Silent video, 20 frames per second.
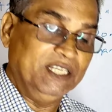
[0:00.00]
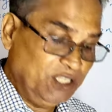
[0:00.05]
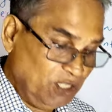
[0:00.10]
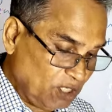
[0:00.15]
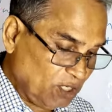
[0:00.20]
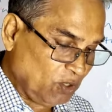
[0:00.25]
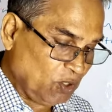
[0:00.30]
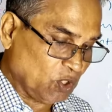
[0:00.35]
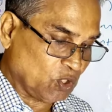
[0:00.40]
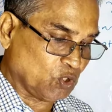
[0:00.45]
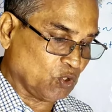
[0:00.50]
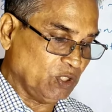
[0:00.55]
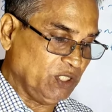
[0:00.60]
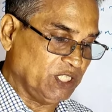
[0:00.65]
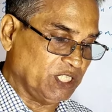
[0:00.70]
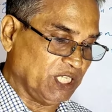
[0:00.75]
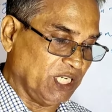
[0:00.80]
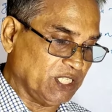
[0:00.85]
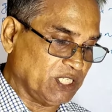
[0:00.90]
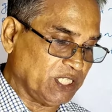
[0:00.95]
Here also
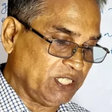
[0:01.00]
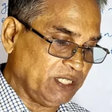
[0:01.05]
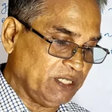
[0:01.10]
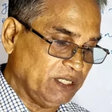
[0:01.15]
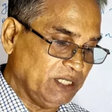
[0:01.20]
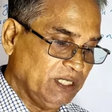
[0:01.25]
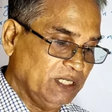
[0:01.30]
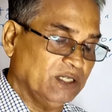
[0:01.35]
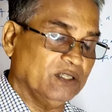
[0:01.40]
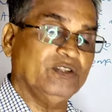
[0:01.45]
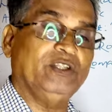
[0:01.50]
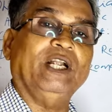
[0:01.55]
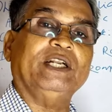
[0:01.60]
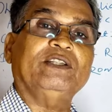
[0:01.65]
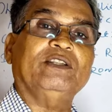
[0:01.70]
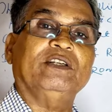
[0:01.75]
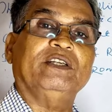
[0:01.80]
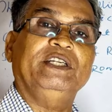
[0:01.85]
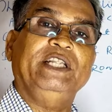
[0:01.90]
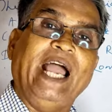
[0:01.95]
he says
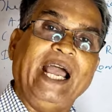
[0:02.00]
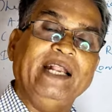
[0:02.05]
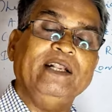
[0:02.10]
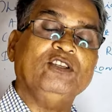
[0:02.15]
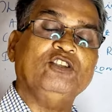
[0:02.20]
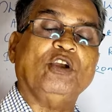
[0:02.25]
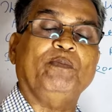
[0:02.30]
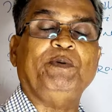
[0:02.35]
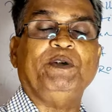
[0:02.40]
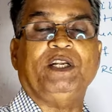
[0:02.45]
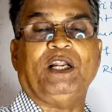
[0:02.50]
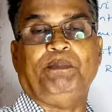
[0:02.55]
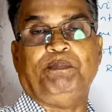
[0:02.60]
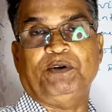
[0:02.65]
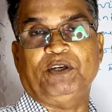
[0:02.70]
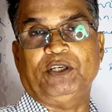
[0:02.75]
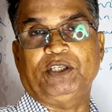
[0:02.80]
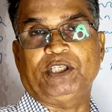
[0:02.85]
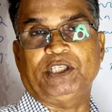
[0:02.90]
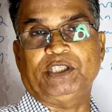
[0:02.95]
that the dance of a
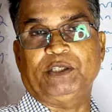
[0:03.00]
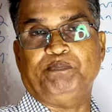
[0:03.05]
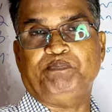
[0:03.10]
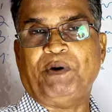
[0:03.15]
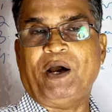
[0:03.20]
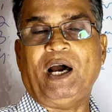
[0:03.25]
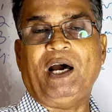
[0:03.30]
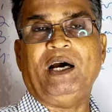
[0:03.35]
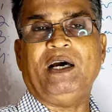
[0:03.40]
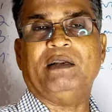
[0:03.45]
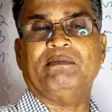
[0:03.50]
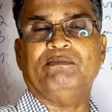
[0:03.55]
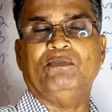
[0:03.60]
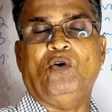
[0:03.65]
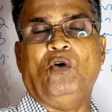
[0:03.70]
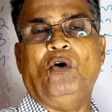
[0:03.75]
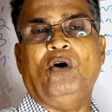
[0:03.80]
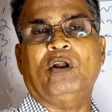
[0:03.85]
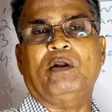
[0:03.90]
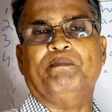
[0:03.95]
daffodils is far
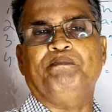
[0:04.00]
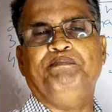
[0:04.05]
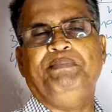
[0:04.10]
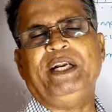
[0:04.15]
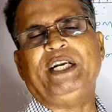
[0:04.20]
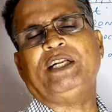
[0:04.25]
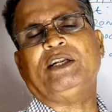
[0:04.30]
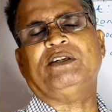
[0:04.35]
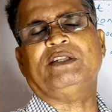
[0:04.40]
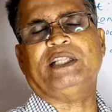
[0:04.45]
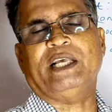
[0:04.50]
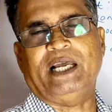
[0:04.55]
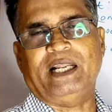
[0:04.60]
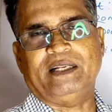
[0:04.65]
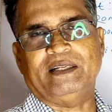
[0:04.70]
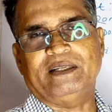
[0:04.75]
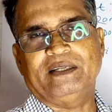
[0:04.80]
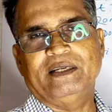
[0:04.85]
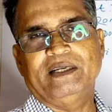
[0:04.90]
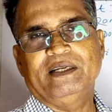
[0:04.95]
more better
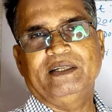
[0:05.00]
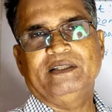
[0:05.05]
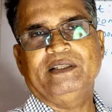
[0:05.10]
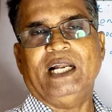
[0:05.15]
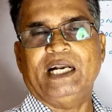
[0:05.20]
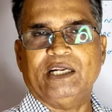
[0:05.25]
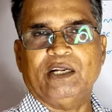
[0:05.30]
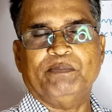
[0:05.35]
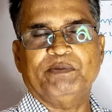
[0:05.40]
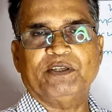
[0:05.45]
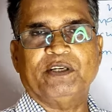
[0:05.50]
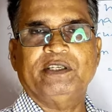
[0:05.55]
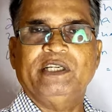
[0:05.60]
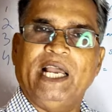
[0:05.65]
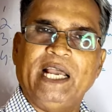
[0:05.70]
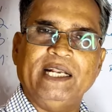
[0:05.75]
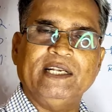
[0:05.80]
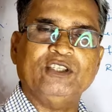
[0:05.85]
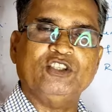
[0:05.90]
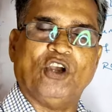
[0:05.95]
than that of the
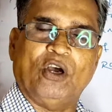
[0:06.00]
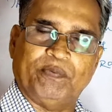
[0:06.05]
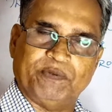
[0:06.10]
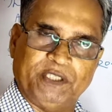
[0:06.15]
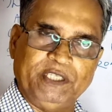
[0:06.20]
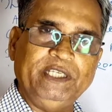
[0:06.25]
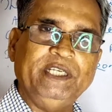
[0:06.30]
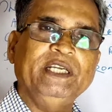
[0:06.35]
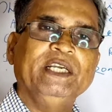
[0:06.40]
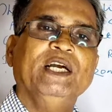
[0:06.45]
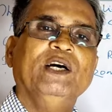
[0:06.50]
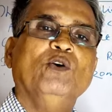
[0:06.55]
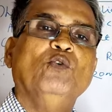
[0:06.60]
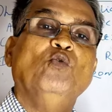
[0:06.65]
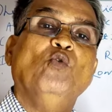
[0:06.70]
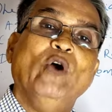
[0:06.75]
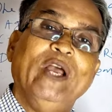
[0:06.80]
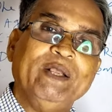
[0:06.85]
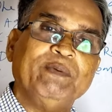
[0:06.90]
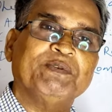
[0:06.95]
dance of the
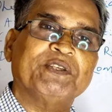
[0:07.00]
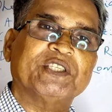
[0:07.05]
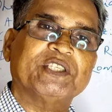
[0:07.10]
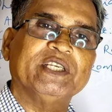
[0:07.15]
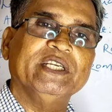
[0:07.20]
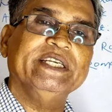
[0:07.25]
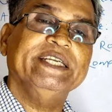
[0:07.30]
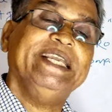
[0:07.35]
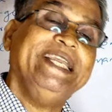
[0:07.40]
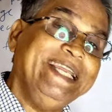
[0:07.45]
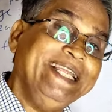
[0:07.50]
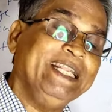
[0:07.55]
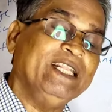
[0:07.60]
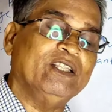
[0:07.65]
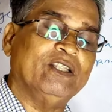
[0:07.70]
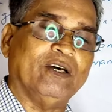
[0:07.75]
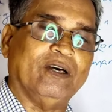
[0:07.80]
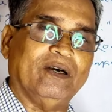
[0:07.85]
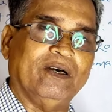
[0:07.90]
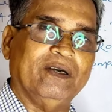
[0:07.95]
waves
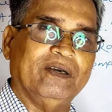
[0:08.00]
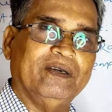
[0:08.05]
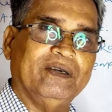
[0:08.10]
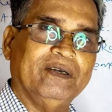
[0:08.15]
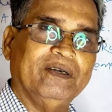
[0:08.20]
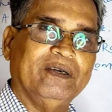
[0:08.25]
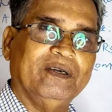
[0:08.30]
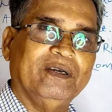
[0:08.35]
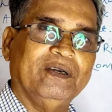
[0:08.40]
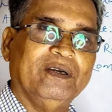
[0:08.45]
in the